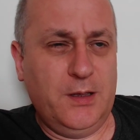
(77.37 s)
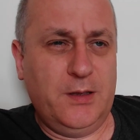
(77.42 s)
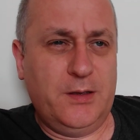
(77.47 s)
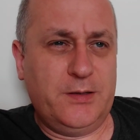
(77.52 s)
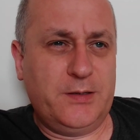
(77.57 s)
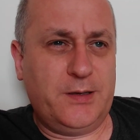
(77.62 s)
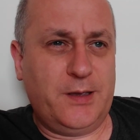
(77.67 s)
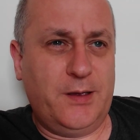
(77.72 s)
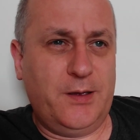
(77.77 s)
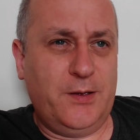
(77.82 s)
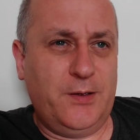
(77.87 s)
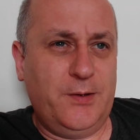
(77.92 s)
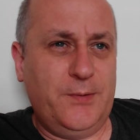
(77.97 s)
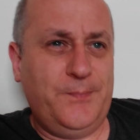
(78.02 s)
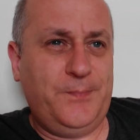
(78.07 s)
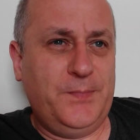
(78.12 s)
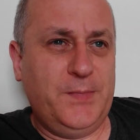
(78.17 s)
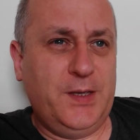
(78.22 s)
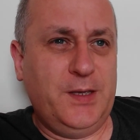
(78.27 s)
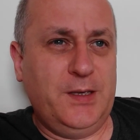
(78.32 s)
So
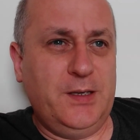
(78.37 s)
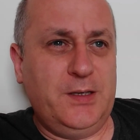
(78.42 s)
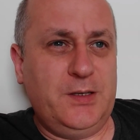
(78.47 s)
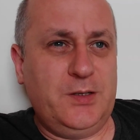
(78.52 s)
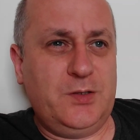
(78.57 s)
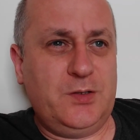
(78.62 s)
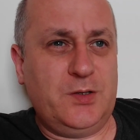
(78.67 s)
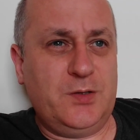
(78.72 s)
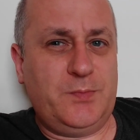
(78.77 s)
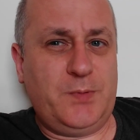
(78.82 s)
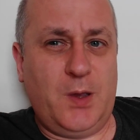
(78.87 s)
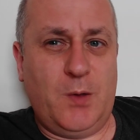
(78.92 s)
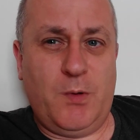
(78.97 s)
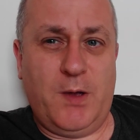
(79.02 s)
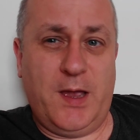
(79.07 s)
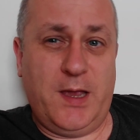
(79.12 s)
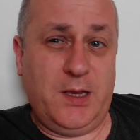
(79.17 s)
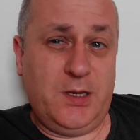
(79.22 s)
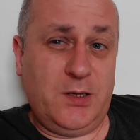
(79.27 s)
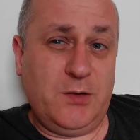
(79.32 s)
just be
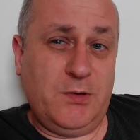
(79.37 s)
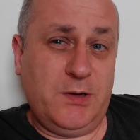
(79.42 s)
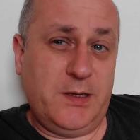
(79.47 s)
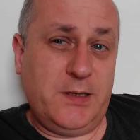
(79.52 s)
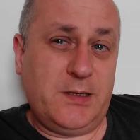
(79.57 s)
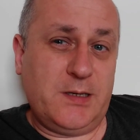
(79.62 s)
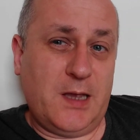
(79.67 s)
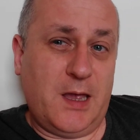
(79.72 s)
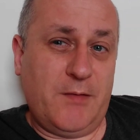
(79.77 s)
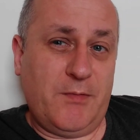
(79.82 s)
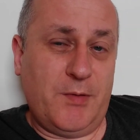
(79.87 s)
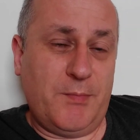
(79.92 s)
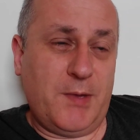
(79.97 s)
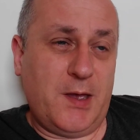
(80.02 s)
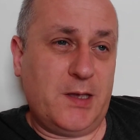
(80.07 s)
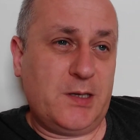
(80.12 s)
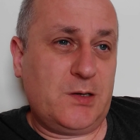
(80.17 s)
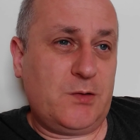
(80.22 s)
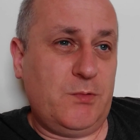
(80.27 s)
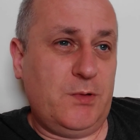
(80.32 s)
aware you do need to have a
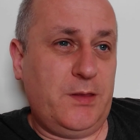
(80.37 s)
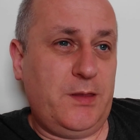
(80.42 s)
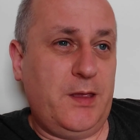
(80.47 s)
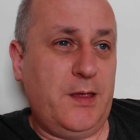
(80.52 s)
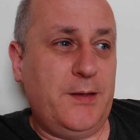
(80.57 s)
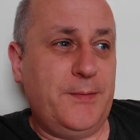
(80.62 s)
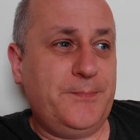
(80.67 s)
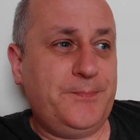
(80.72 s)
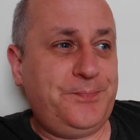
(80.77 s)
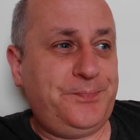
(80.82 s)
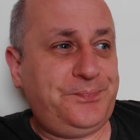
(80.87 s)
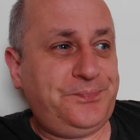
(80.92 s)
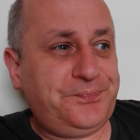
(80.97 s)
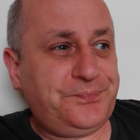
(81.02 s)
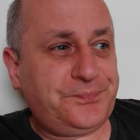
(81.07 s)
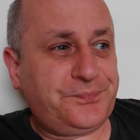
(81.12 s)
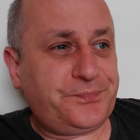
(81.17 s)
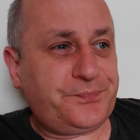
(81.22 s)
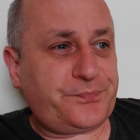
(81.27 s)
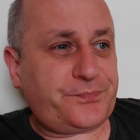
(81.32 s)
mask with you.
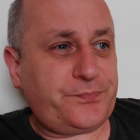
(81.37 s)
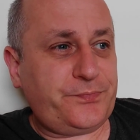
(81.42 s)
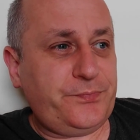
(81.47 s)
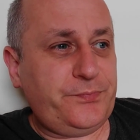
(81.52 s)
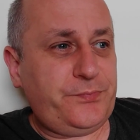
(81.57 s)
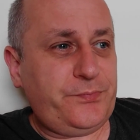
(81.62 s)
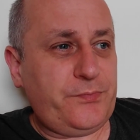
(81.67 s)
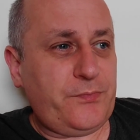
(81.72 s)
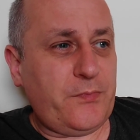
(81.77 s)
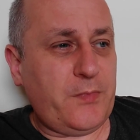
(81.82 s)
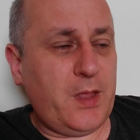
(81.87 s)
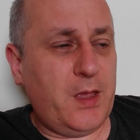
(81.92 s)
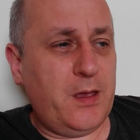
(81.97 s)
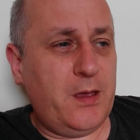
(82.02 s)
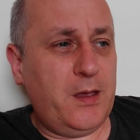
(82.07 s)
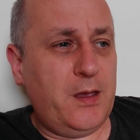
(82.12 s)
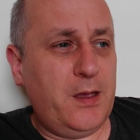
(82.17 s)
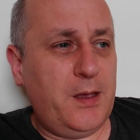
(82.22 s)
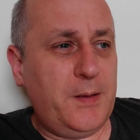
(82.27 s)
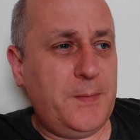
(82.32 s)

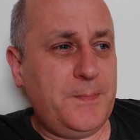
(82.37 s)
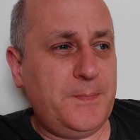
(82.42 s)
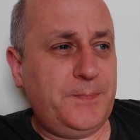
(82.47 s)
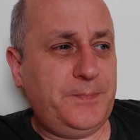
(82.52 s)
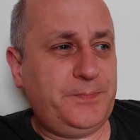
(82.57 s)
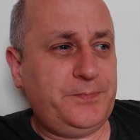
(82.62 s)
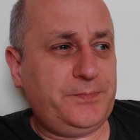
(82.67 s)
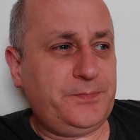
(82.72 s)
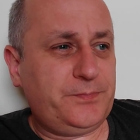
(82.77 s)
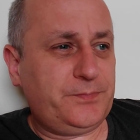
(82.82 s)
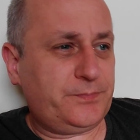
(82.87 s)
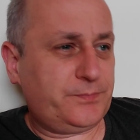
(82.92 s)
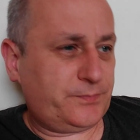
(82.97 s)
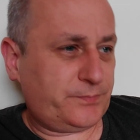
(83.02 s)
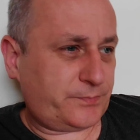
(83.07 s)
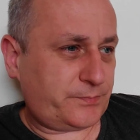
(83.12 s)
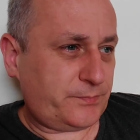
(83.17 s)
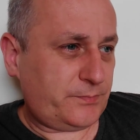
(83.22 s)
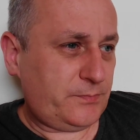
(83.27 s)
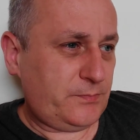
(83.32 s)
Um,
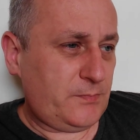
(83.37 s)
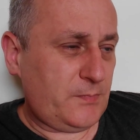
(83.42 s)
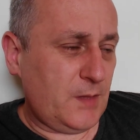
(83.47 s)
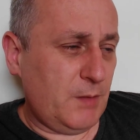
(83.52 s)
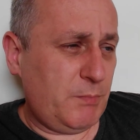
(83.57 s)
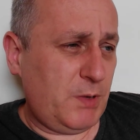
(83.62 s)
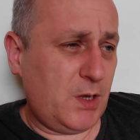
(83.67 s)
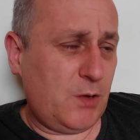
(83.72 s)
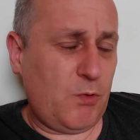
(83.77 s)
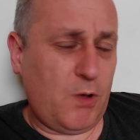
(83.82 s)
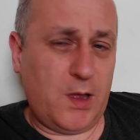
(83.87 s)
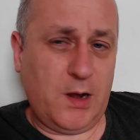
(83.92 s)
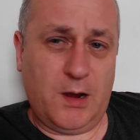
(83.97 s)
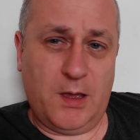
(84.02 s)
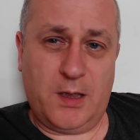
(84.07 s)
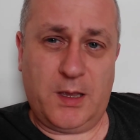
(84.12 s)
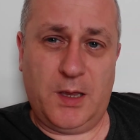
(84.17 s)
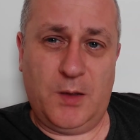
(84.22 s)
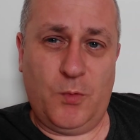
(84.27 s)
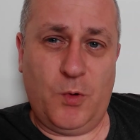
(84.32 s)
been quite
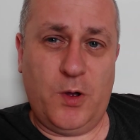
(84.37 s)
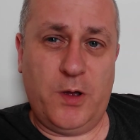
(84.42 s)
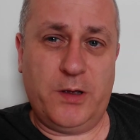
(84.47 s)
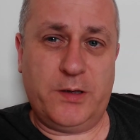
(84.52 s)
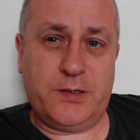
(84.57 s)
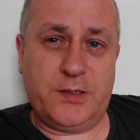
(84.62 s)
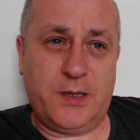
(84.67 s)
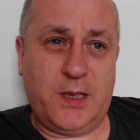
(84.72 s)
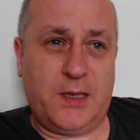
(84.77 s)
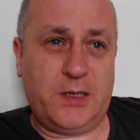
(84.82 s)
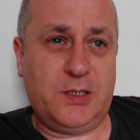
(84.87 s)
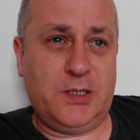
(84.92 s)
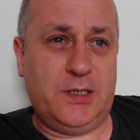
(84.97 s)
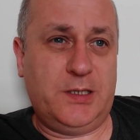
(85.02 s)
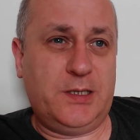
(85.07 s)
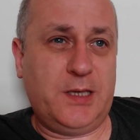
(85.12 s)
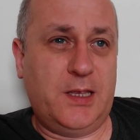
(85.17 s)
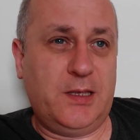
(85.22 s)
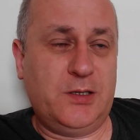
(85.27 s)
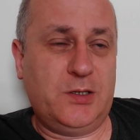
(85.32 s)
lucky. Works actually
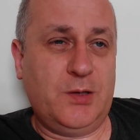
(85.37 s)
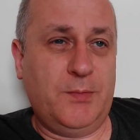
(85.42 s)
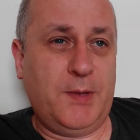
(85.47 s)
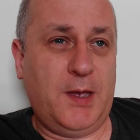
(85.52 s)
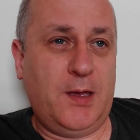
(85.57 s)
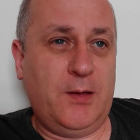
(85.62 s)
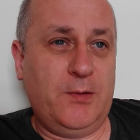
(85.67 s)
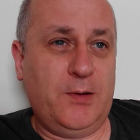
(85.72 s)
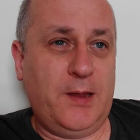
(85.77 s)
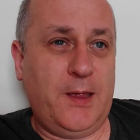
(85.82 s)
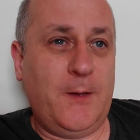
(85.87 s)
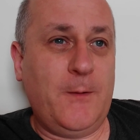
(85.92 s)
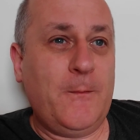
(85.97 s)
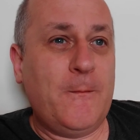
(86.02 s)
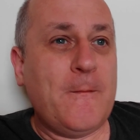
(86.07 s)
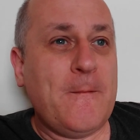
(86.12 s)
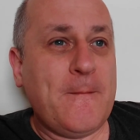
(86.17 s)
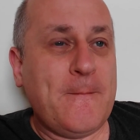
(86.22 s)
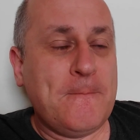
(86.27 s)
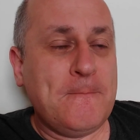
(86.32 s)
sent some out now.
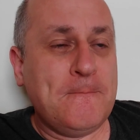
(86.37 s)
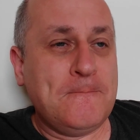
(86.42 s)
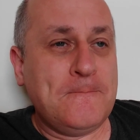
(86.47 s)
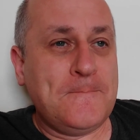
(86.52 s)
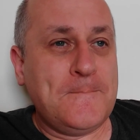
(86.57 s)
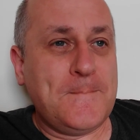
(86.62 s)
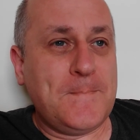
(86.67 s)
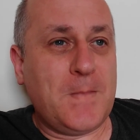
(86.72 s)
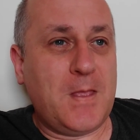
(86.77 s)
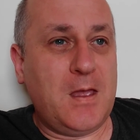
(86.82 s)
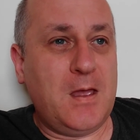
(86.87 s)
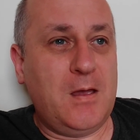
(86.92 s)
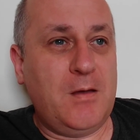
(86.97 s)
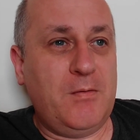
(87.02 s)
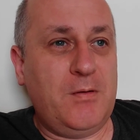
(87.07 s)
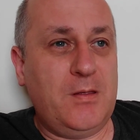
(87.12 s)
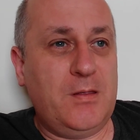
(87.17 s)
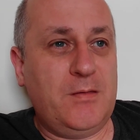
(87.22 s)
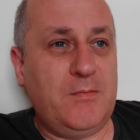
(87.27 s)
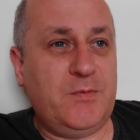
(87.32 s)

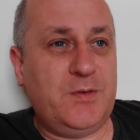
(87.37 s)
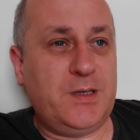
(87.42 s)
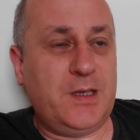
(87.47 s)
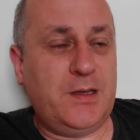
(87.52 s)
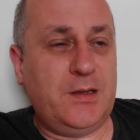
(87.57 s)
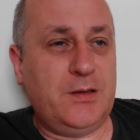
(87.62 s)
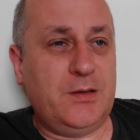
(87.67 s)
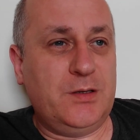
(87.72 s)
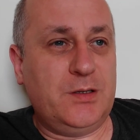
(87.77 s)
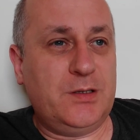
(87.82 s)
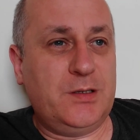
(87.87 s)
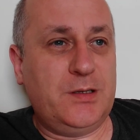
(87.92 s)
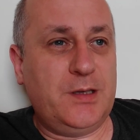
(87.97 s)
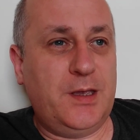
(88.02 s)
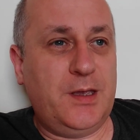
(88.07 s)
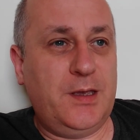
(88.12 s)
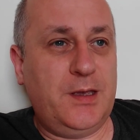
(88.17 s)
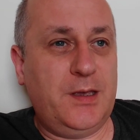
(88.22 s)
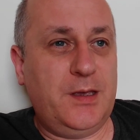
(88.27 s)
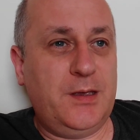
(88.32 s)
Uh, sent us,
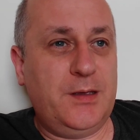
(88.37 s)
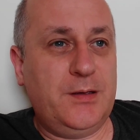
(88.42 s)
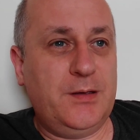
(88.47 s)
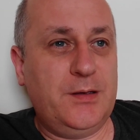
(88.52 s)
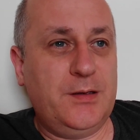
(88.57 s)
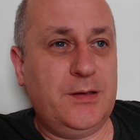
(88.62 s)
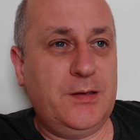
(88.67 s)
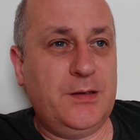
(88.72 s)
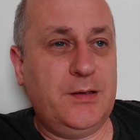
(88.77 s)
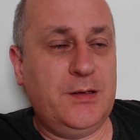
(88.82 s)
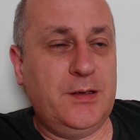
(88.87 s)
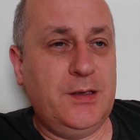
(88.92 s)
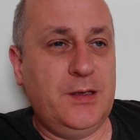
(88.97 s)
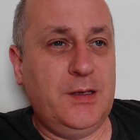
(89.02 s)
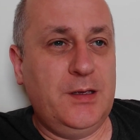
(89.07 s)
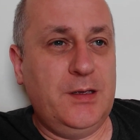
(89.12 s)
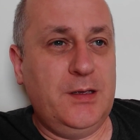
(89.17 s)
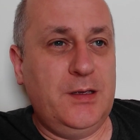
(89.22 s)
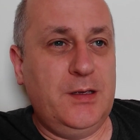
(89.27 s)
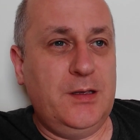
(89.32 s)
uh,
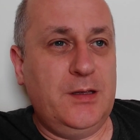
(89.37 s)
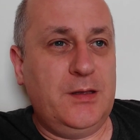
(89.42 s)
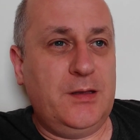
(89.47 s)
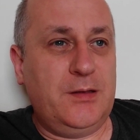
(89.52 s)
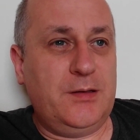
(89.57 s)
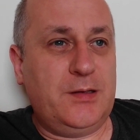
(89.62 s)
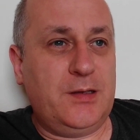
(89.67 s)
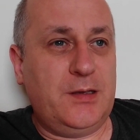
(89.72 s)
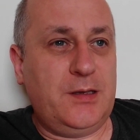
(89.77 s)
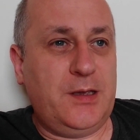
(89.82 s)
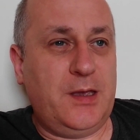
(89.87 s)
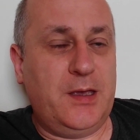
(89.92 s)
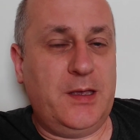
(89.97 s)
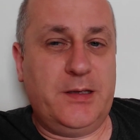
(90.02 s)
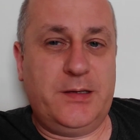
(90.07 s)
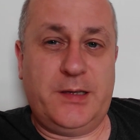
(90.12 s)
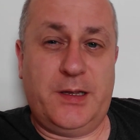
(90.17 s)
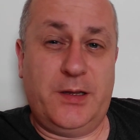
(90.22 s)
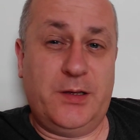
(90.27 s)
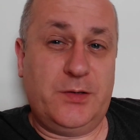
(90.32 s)
yeah,
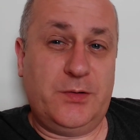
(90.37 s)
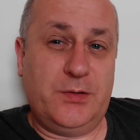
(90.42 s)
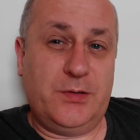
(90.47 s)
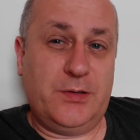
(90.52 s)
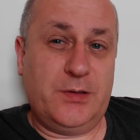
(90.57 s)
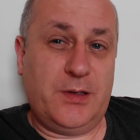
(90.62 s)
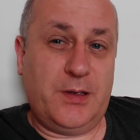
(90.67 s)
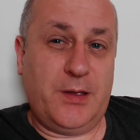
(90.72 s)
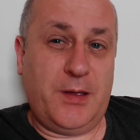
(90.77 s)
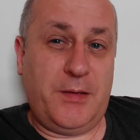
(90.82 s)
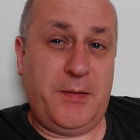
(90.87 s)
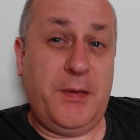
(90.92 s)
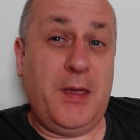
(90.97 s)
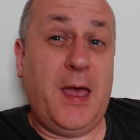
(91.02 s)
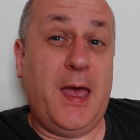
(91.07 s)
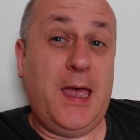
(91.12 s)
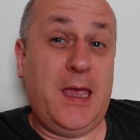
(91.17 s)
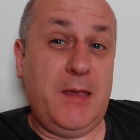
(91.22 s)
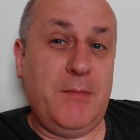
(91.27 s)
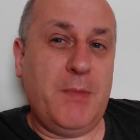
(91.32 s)
sent us a,
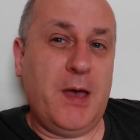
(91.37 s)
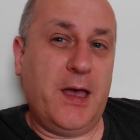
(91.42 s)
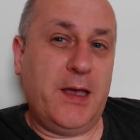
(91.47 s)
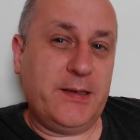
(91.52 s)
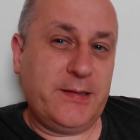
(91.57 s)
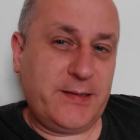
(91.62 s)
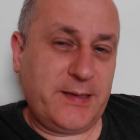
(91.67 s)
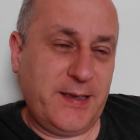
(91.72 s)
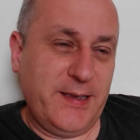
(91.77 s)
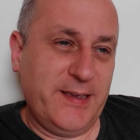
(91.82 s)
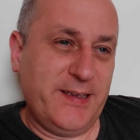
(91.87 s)
a mask.